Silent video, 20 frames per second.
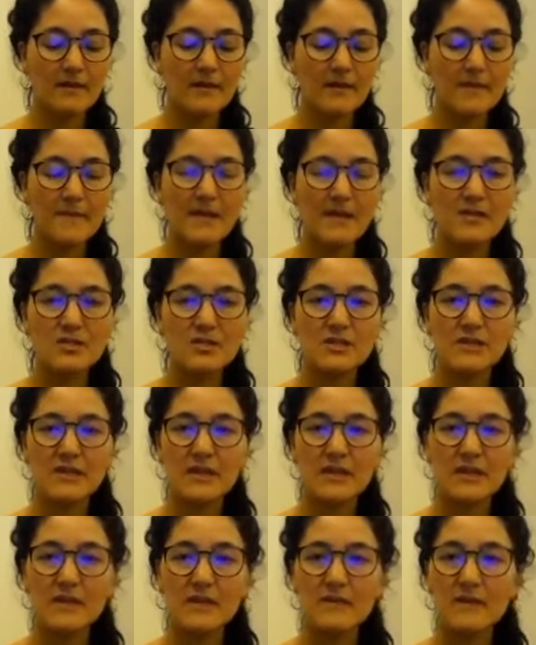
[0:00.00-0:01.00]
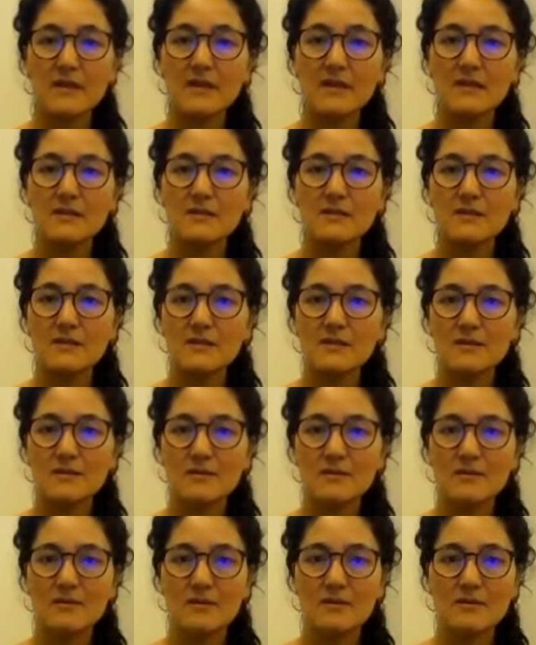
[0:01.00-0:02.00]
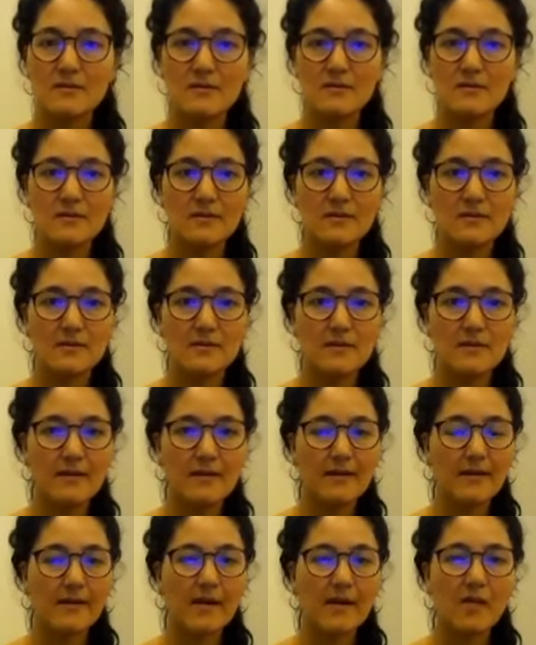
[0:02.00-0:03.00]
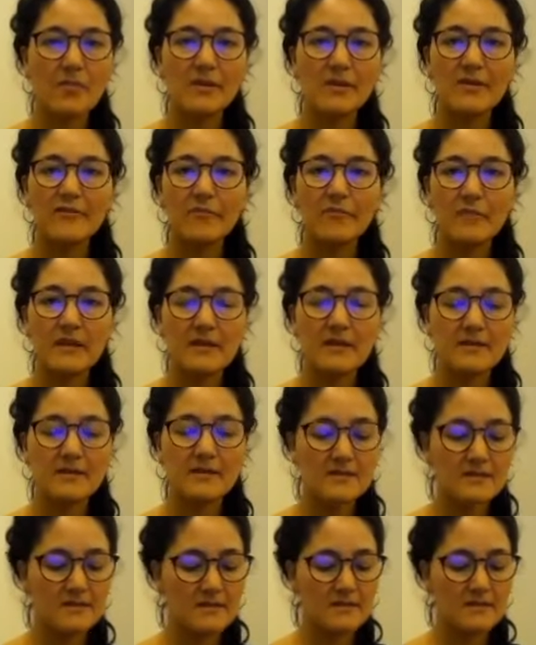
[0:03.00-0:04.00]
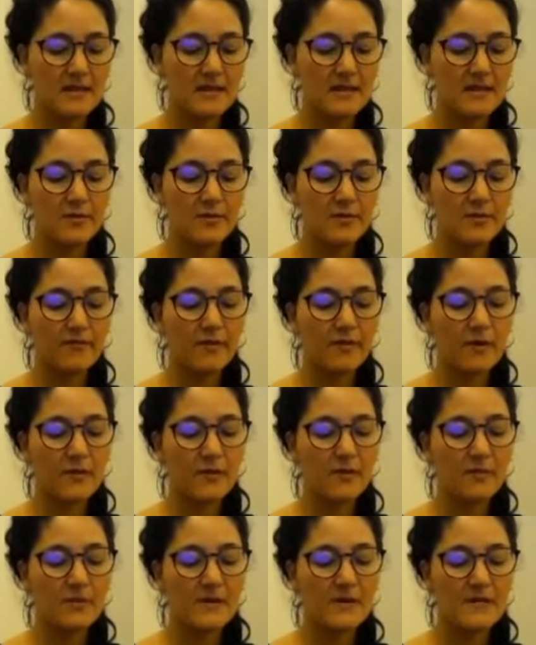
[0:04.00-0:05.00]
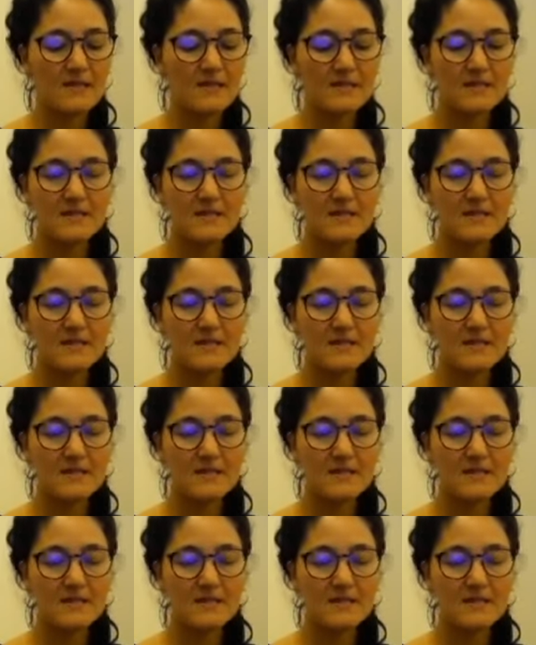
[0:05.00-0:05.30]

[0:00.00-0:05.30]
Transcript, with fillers: Imagining in these couple of minutes that your vertebrae